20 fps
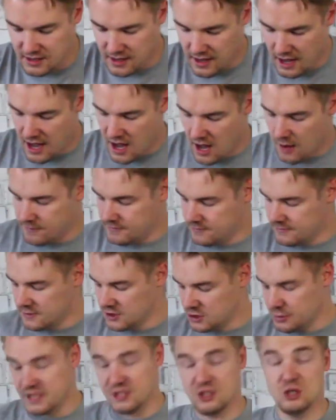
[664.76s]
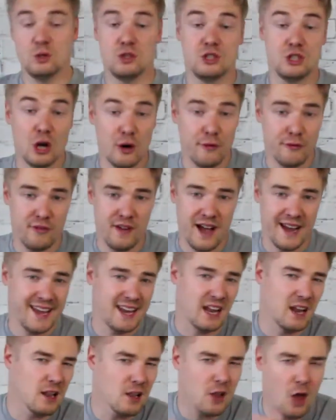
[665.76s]
some of this new stuff. I
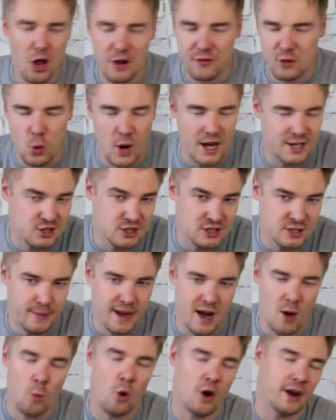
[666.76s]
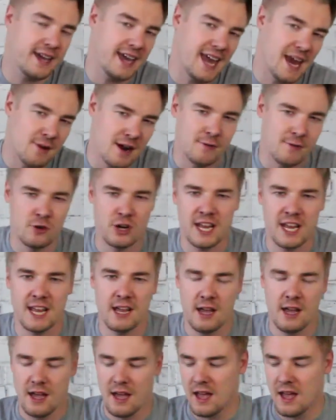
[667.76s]
get a lot of questions about what gear I'm
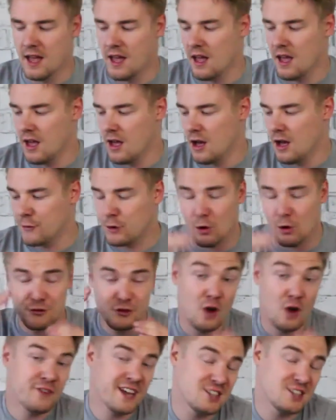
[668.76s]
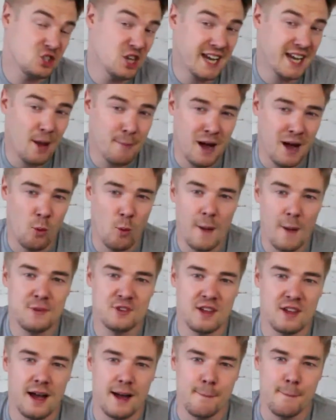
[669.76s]
running. Of course, don't forget to check out my
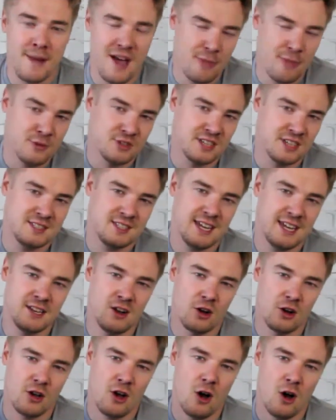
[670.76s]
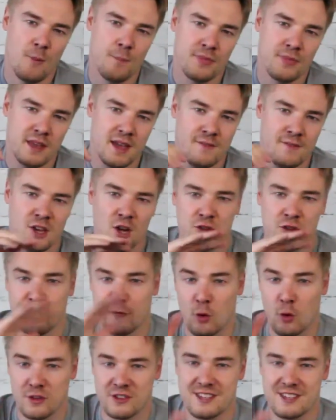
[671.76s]
website, MattTheMusketeer.com. If you go to
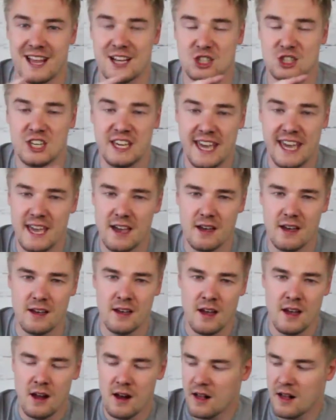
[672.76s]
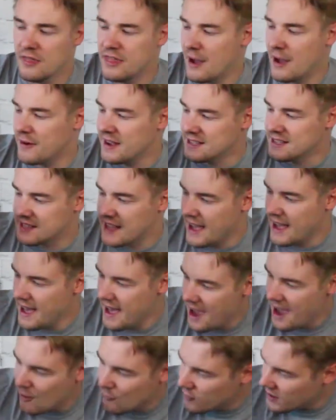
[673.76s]
/gear, there is
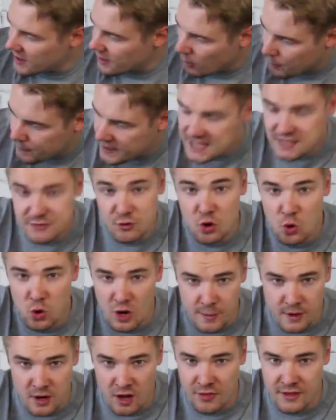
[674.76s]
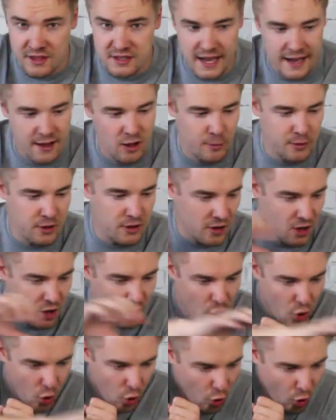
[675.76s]
every little piece of equipment on this helmet,
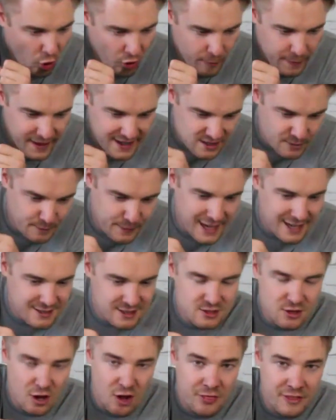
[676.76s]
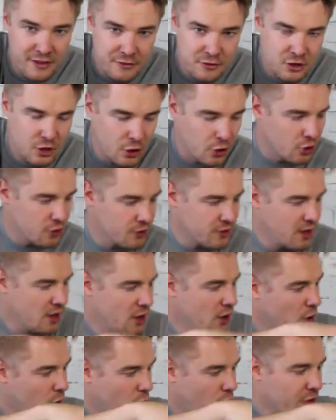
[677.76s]
all the bits and pieces on this gun,
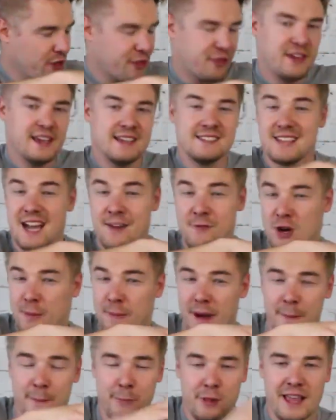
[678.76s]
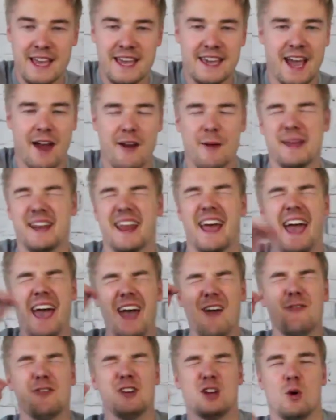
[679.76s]
all the things I run on my plate carrier. I mean,
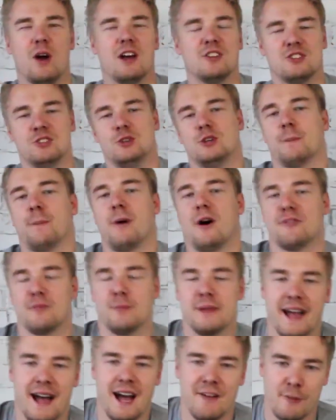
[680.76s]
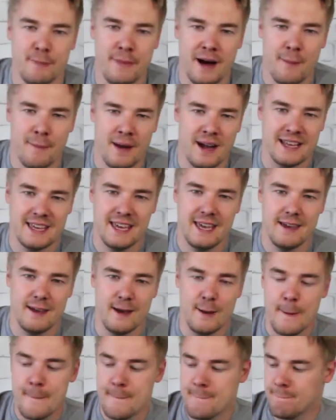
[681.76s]
every question you could possibly have about my
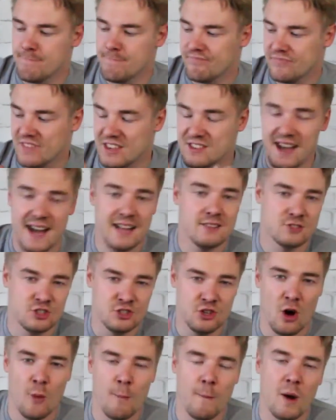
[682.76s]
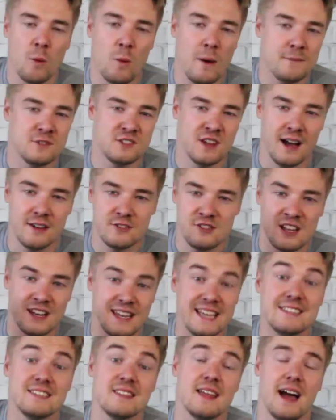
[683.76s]
gear is answered on my website. So the
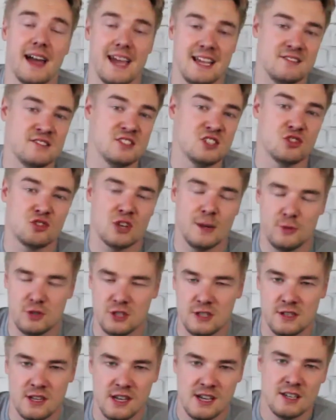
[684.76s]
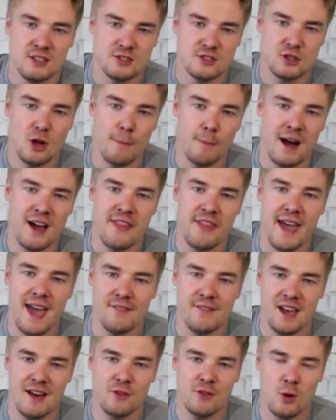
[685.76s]
link to that is in the description. Stop by there
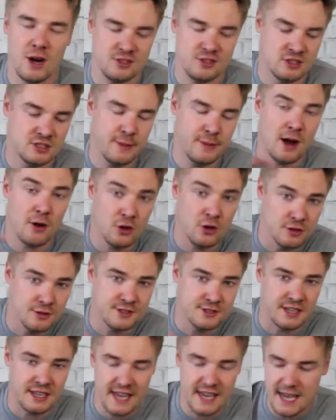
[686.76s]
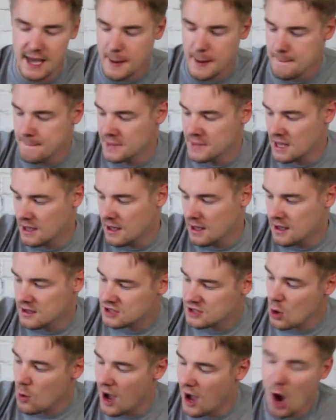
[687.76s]
if you have questions about guns and gear.
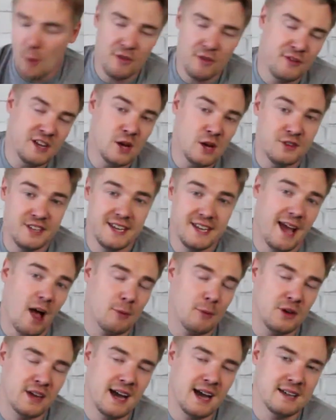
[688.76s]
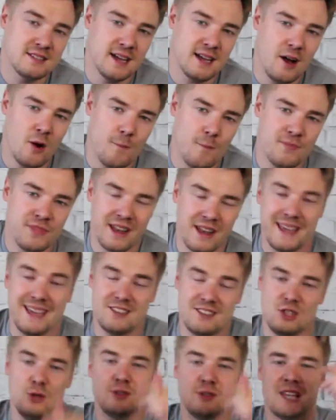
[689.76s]
So I hope this video did help you guys out. The
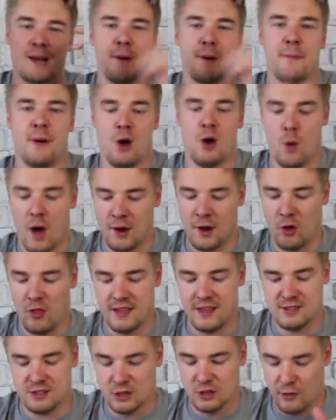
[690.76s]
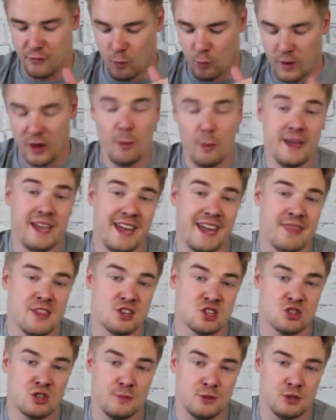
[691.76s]
link to SEMAPO and all their stuff will be in the
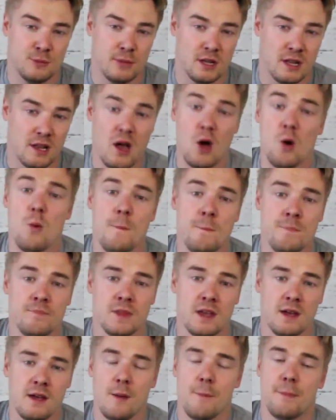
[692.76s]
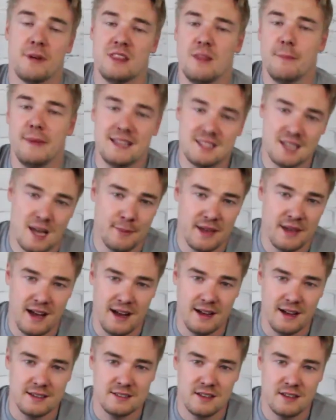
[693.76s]
description below. But in the meantime,
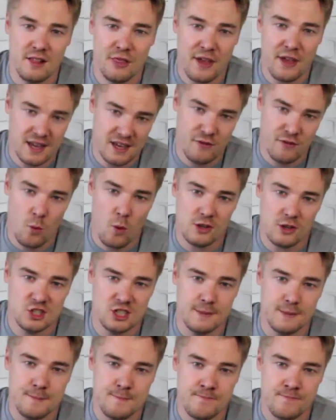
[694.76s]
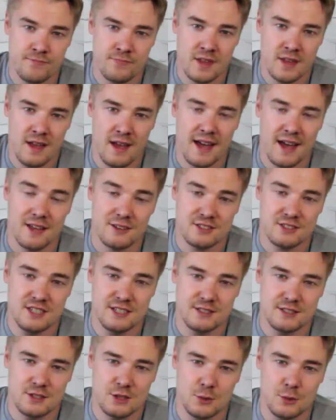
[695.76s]
guys, thank you for watching, and I'll see
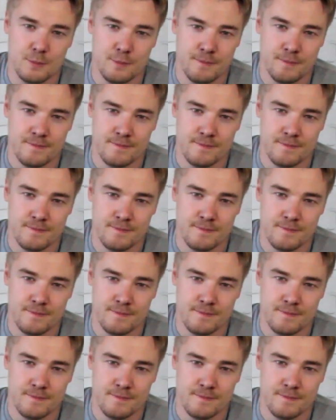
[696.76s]
you soon.